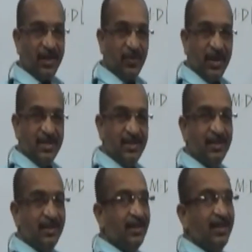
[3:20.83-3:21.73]
divisor,
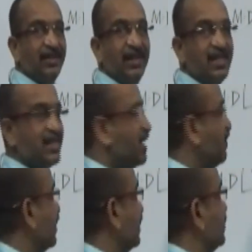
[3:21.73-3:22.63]
that is
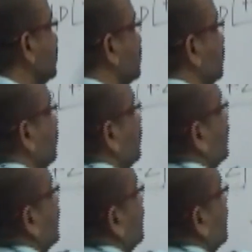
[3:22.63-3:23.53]
7 into 2
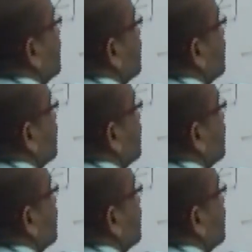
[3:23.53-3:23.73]
is